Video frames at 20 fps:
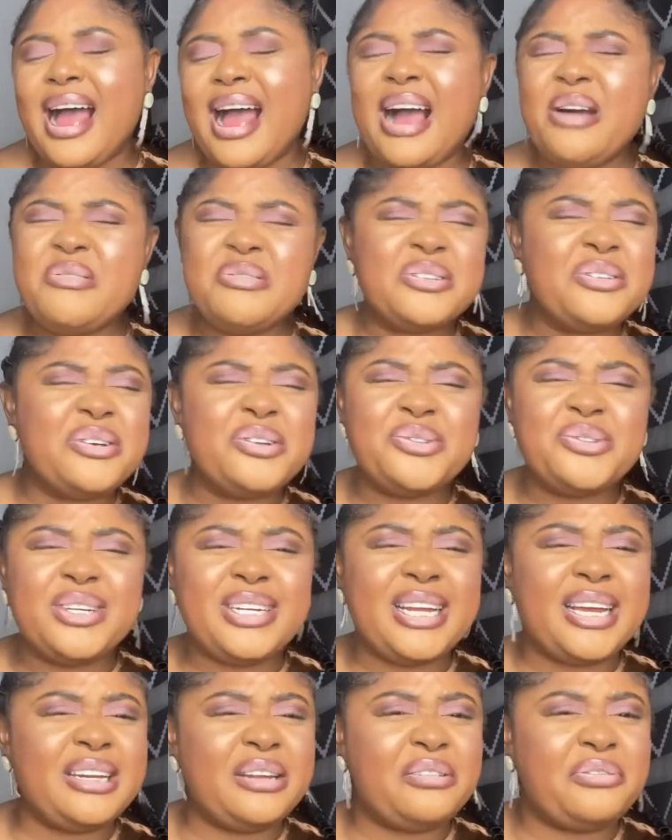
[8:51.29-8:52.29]
I was not
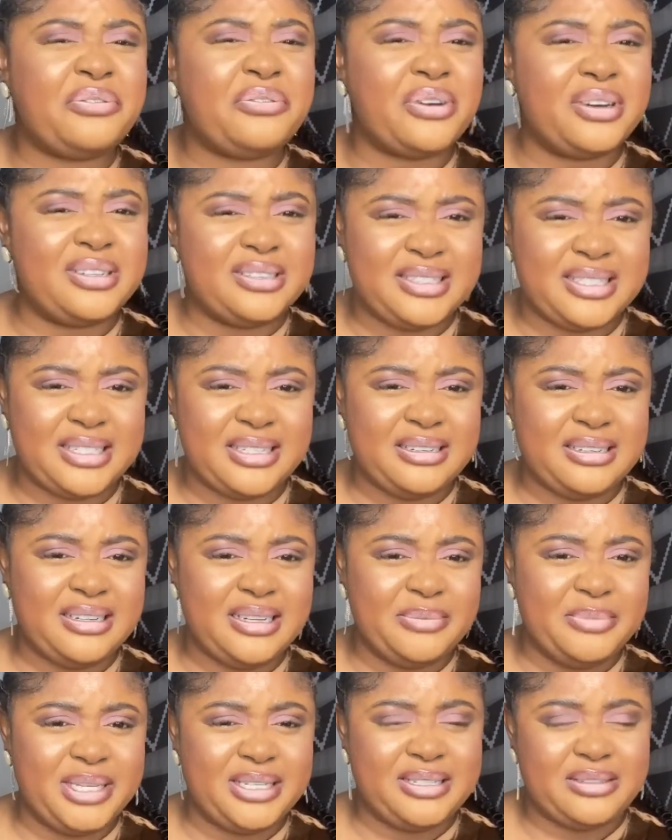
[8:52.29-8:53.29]
doing any fun thing.
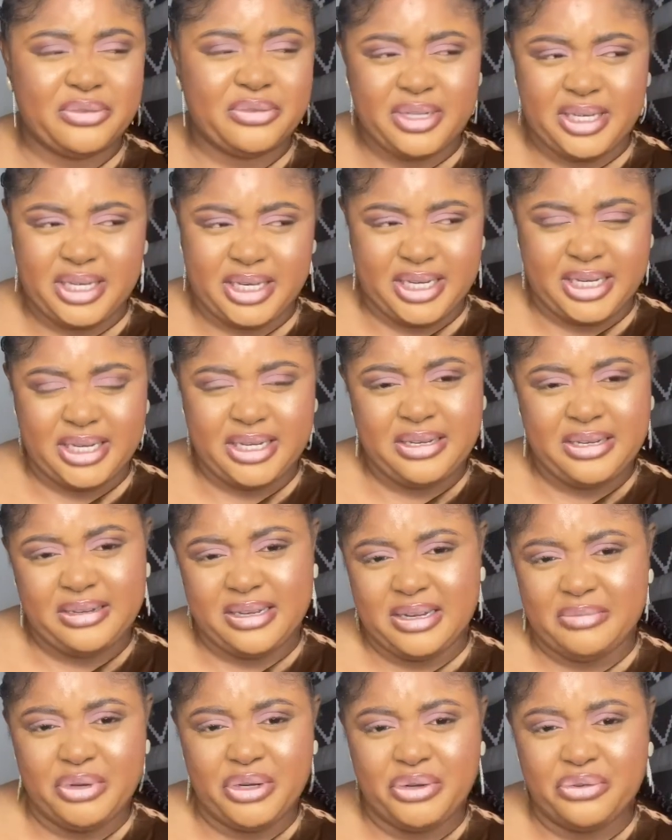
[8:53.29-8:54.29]
Let me say, okay,
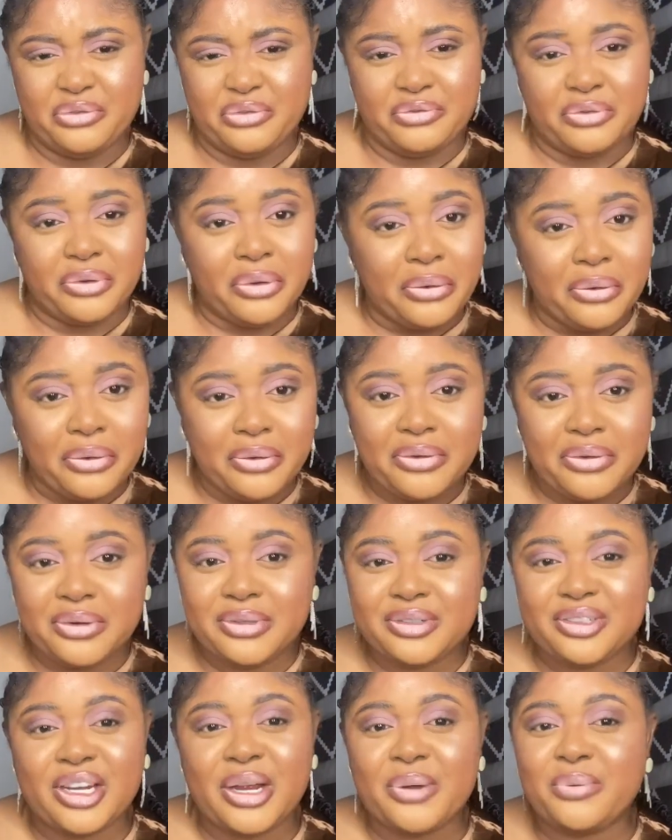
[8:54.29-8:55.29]
let me do vlog.
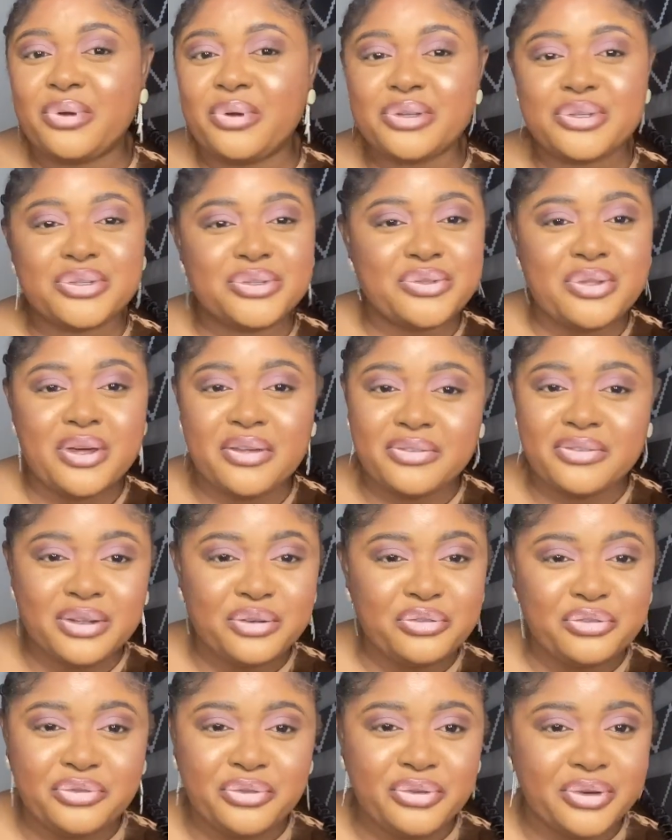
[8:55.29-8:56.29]
There was
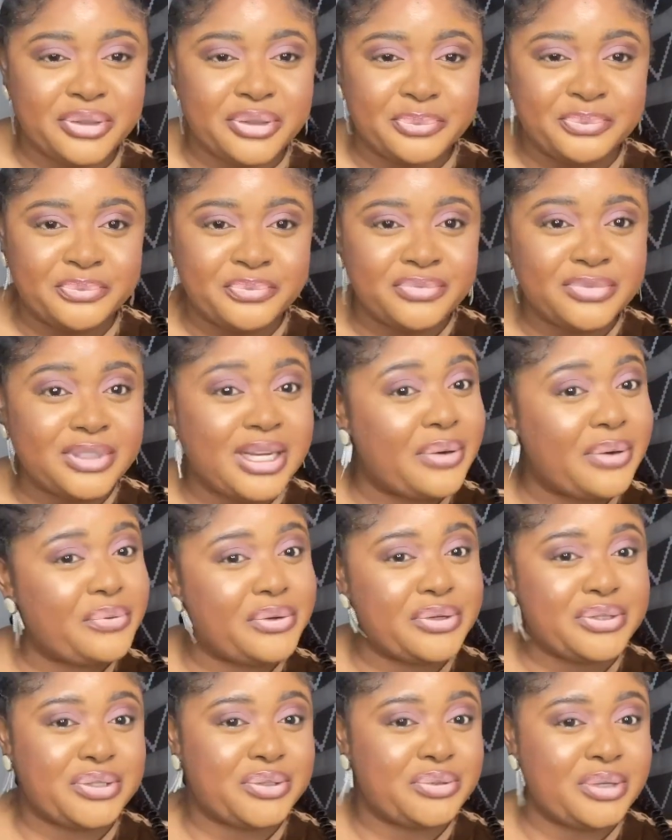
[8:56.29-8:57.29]
nothing fun that I
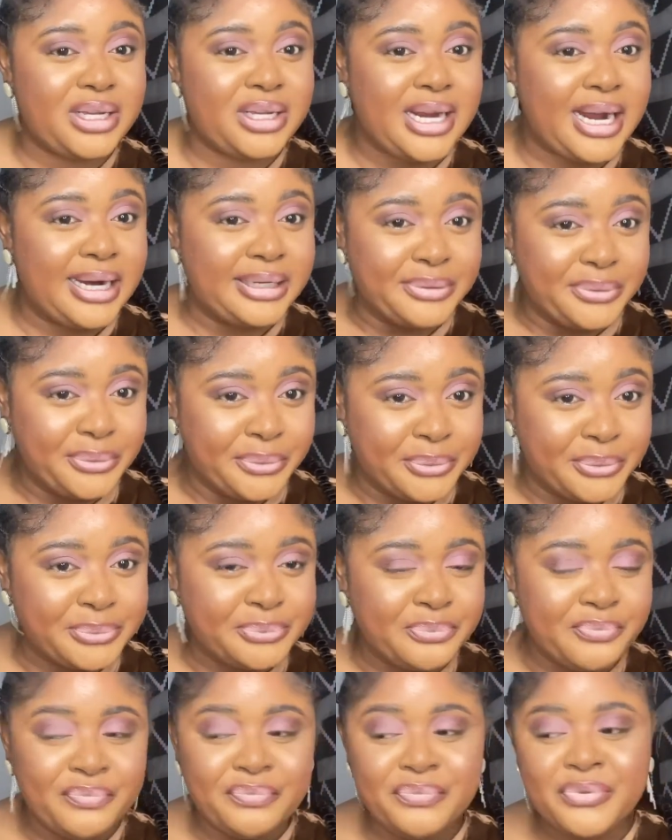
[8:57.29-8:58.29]
was doing at all.
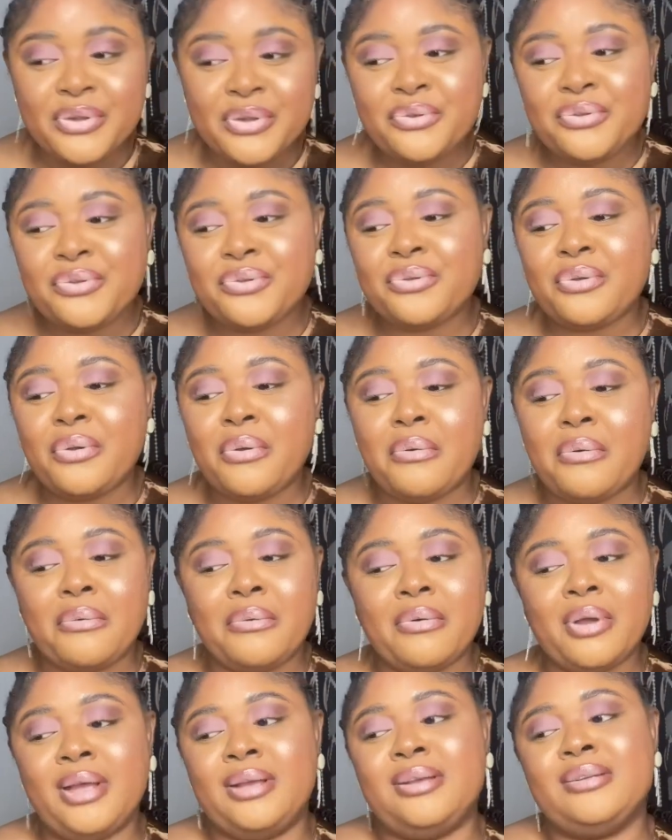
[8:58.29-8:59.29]

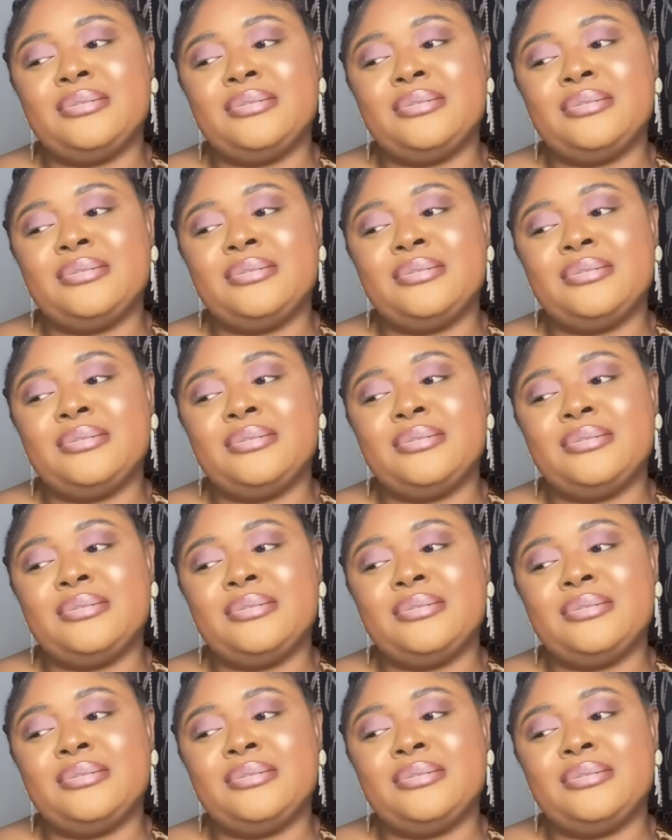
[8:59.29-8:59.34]
So